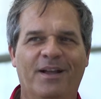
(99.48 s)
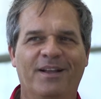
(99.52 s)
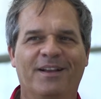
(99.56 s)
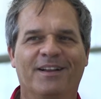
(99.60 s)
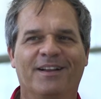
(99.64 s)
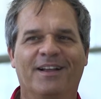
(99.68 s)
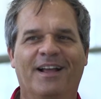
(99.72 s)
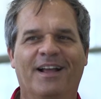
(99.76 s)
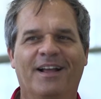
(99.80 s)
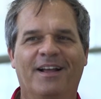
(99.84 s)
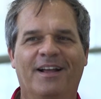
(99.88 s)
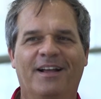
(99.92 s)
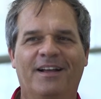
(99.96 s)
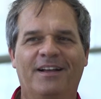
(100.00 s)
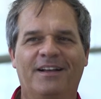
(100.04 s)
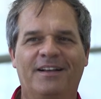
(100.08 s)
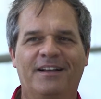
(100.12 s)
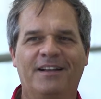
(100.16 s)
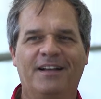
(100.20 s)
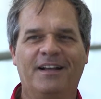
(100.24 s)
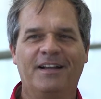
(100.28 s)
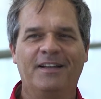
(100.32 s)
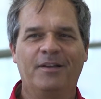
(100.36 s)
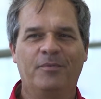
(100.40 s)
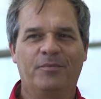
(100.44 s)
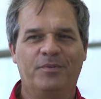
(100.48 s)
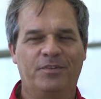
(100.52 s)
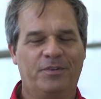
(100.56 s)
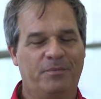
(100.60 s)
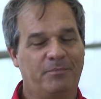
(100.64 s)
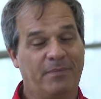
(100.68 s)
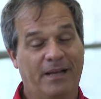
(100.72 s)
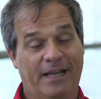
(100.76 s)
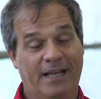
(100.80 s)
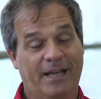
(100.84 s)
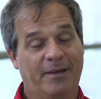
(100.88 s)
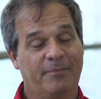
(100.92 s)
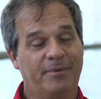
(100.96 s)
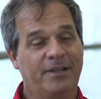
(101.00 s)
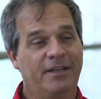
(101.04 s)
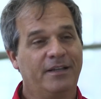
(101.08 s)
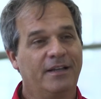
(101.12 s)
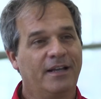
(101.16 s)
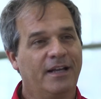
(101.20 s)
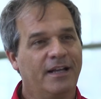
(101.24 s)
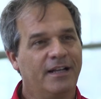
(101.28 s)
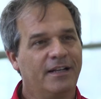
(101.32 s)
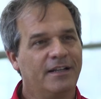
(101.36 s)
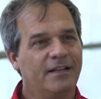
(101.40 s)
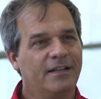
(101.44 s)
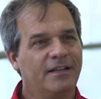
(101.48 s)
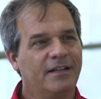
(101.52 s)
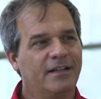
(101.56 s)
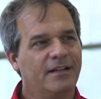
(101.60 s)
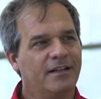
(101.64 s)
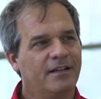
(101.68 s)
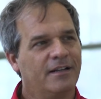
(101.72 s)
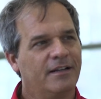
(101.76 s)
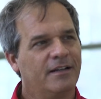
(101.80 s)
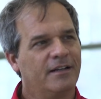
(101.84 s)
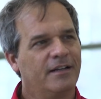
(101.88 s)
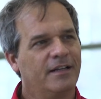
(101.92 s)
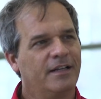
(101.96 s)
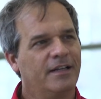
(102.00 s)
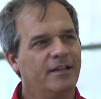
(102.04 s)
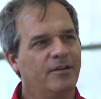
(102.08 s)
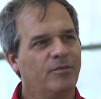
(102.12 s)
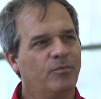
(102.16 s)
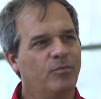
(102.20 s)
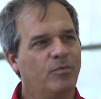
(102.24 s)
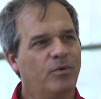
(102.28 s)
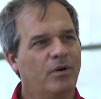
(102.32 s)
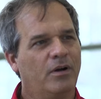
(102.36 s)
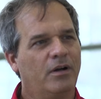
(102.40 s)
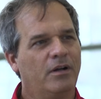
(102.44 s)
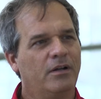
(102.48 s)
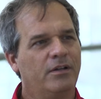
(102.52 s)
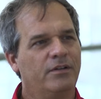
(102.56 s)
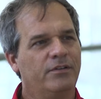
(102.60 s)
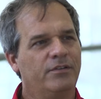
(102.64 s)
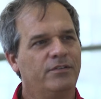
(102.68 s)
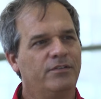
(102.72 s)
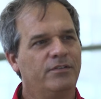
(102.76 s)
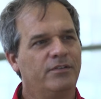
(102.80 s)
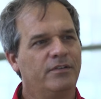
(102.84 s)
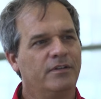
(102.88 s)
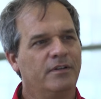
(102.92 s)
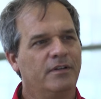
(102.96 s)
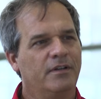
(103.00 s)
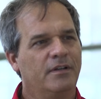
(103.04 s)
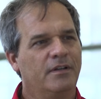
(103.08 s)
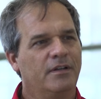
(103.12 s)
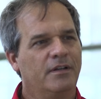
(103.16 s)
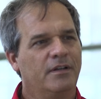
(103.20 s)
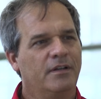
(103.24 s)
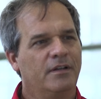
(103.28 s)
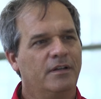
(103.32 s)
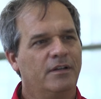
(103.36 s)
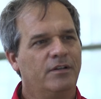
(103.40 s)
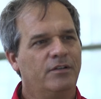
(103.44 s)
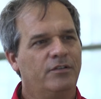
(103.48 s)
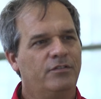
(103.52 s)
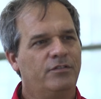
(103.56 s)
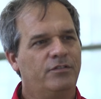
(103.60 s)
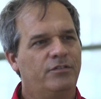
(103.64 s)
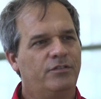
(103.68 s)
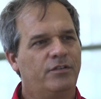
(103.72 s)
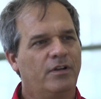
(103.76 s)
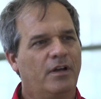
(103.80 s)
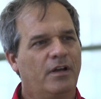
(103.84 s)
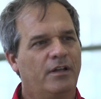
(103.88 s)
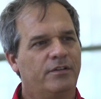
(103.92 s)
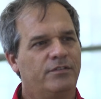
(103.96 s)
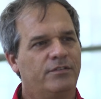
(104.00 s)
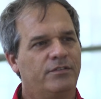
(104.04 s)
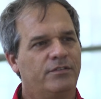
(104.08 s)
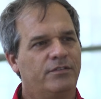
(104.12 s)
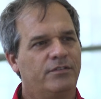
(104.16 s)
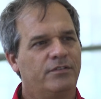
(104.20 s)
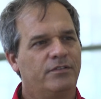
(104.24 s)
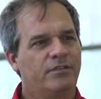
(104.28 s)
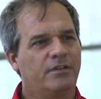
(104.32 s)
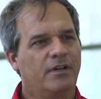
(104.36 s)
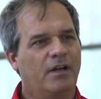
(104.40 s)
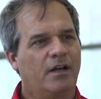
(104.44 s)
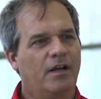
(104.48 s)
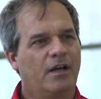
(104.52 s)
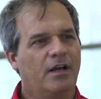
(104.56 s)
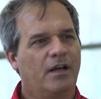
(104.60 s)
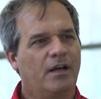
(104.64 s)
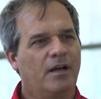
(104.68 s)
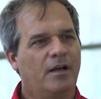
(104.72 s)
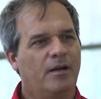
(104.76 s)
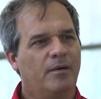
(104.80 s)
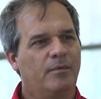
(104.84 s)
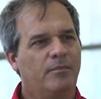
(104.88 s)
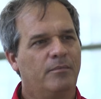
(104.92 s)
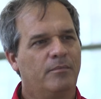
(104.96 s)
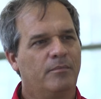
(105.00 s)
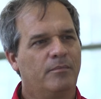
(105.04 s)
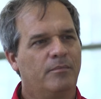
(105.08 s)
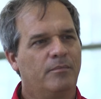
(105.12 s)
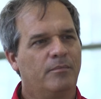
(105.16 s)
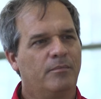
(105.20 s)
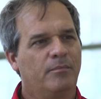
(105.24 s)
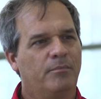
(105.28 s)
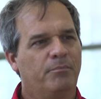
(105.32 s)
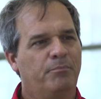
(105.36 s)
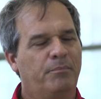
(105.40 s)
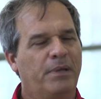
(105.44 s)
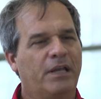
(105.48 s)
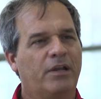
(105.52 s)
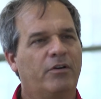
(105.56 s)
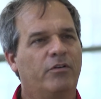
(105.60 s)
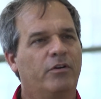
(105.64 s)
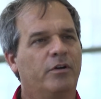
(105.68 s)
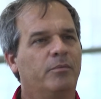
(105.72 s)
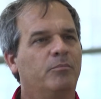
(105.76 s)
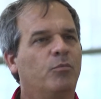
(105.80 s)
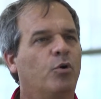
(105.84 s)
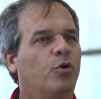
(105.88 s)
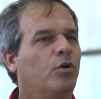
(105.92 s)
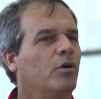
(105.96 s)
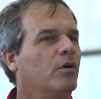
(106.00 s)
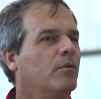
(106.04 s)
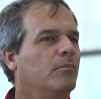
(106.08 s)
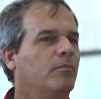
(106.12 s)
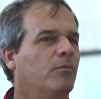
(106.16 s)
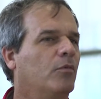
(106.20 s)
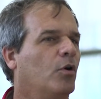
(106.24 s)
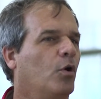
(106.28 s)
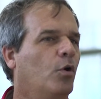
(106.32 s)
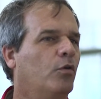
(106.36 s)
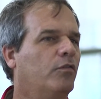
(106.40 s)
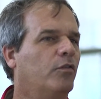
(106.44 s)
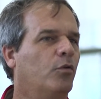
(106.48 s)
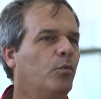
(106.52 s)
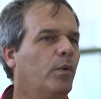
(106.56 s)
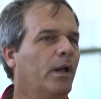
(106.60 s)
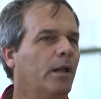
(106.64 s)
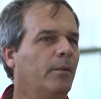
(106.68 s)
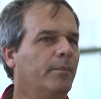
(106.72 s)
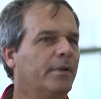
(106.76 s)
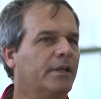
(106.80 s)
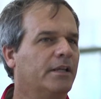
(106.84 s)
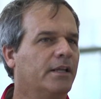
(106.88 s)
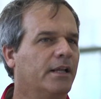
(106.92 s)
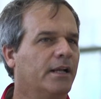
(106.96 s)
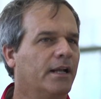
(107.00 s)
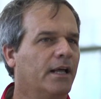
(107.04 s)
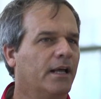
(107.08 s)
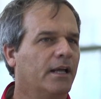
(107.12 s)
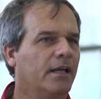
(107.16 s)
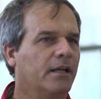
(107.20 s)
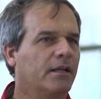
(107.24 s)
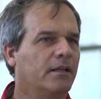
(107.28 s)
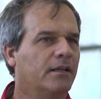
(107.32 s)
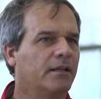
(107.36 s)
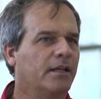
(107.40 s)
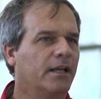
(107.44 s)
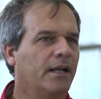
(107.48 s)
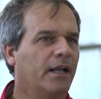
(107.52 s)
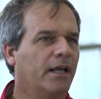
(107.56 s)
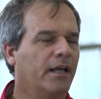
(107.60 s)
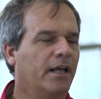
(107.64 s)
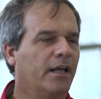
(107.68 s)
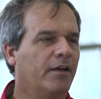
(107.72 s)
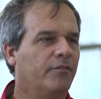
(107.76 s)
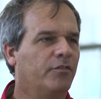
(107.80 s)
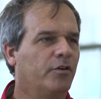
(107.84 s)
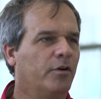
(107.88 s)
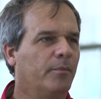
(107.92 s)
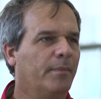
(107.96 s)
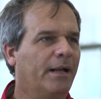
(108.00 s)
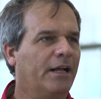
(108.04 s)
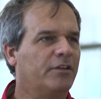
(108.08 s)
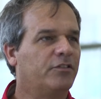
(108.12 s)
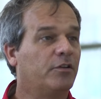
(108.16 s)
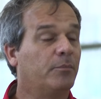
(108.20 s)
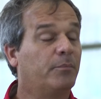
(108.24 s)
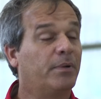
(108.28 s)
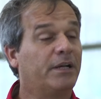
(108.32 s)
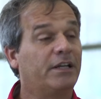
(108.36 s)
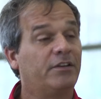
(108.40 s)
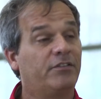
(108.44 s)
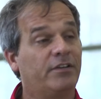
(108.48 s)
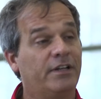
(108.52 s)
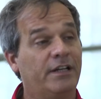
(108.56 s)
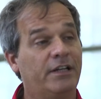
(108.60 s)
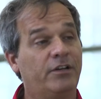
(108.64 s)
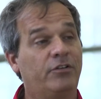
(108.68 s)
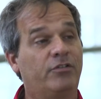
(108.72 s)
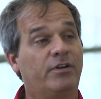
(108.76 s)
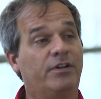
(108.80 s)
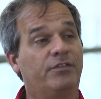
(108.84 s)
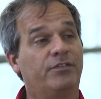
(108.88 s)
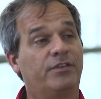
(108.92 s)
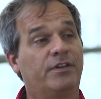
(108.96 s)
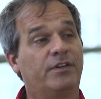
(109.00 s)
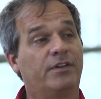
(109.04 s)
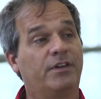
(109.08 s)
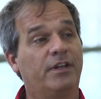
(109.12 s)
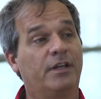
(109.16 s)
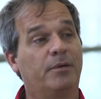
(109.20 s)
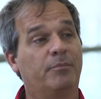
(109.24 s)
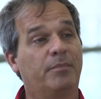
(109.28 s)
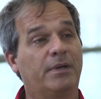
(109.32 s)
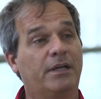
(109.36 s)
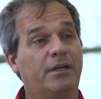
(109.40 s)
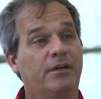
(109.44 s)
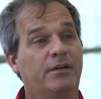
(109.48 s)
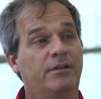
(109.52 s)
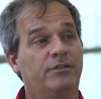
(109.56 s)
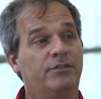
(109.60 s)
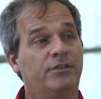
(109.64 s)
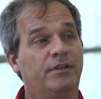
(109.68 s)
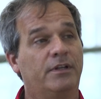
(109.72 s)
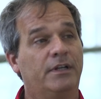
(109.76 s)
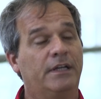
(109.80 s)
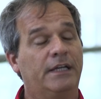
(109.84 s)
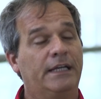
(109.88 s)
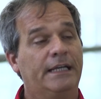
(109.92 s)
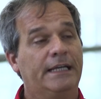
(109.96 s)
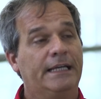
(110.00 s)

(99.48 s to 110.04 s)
uh, uh, it was in Miami, and uh, it was just uh, bigger and more overwhelming than I, than I ever imagined. But it's an interesting thing because,